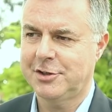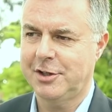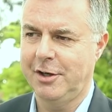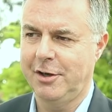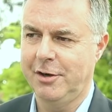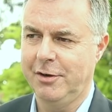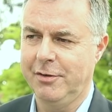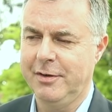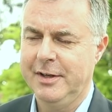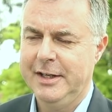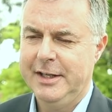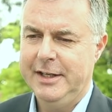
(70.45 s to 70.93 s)

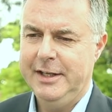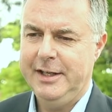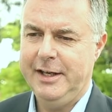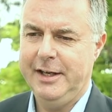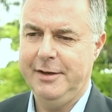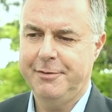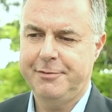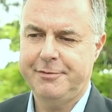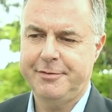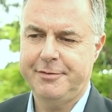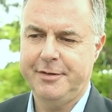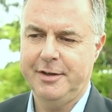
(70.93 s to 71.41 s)
So
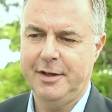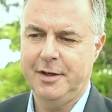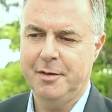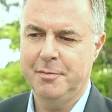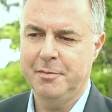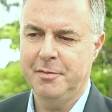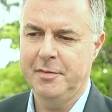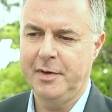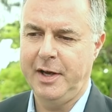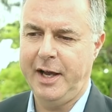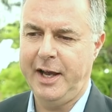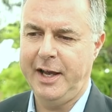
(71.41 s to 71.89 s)
if
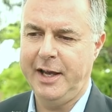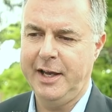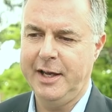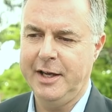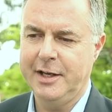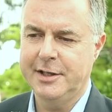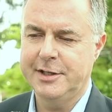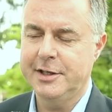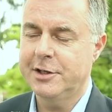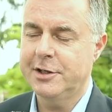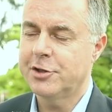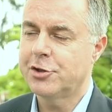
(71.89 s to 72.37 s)

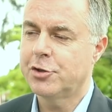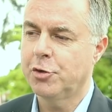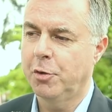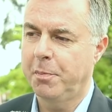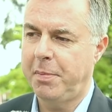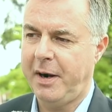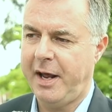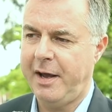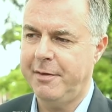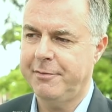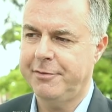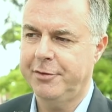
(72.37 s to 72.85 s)
a
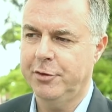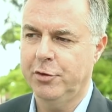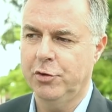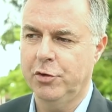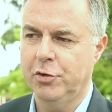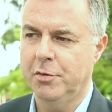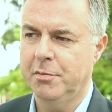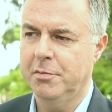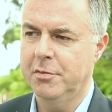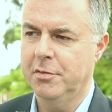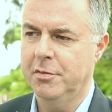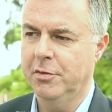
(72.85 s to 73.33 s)
digital
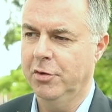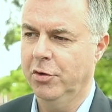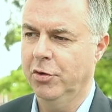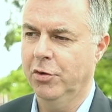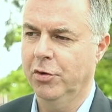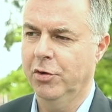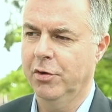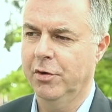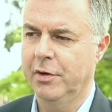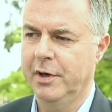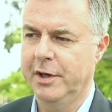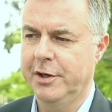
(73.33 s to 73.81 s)
platform
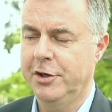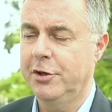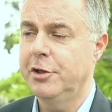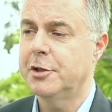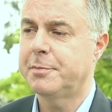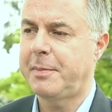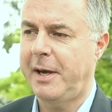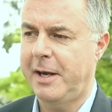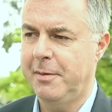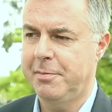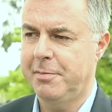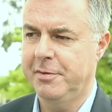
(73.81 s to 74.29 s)
or a
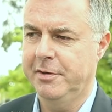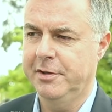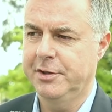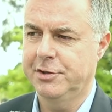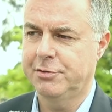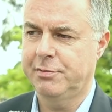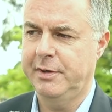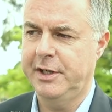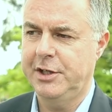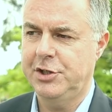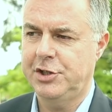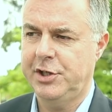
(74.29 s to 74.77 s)
newspaper
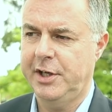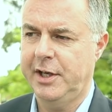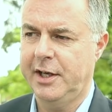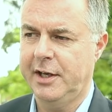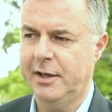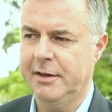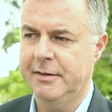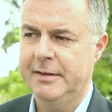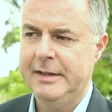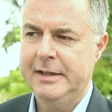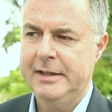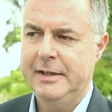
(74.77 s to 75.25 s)
is
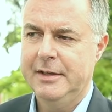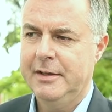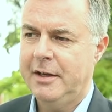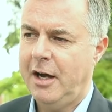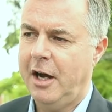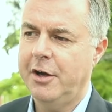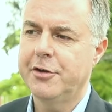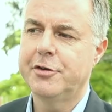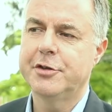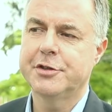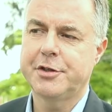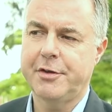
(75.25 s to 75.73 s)
reaching
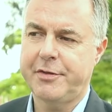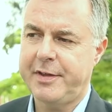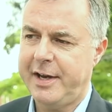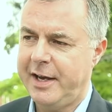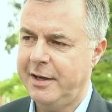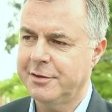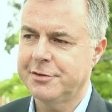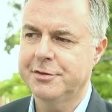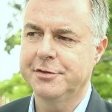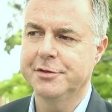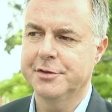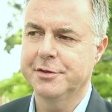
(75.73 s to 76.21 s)
hundreds of
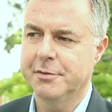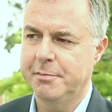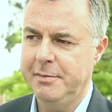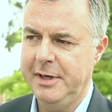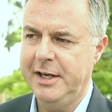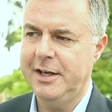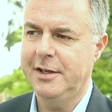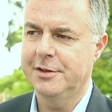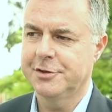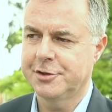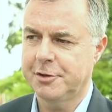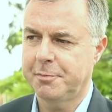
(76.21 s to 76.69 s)
thousands of
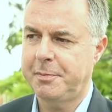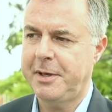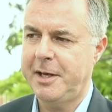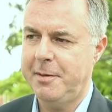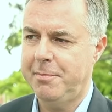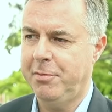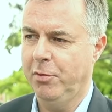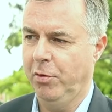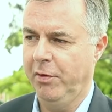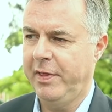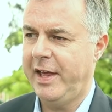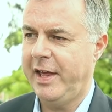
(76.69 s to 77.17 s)
millions of
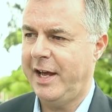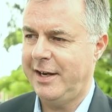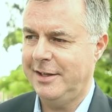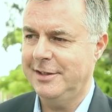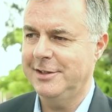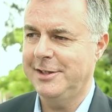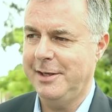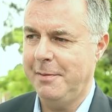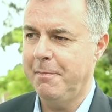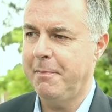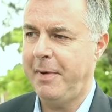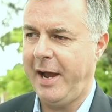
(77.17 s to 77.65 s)
people, that
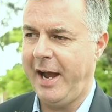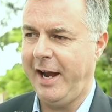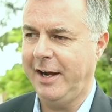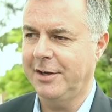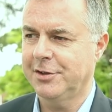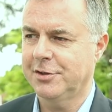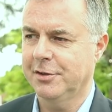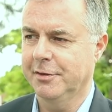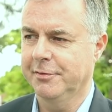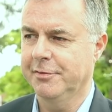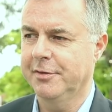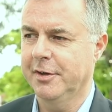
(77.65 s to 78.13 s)
is
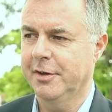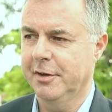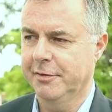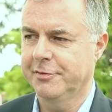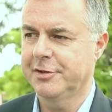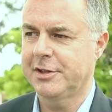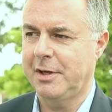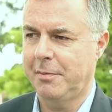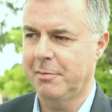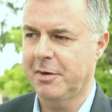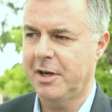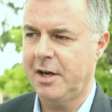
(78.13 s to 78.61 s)
impact
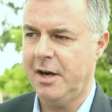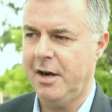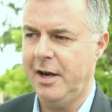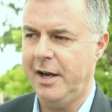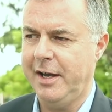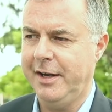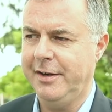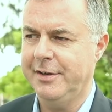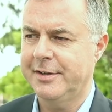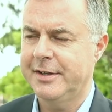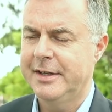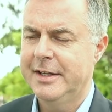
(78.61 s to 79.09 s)
of some
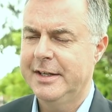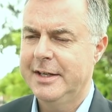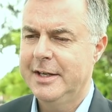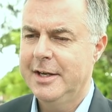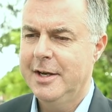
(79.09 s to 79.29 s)
kind.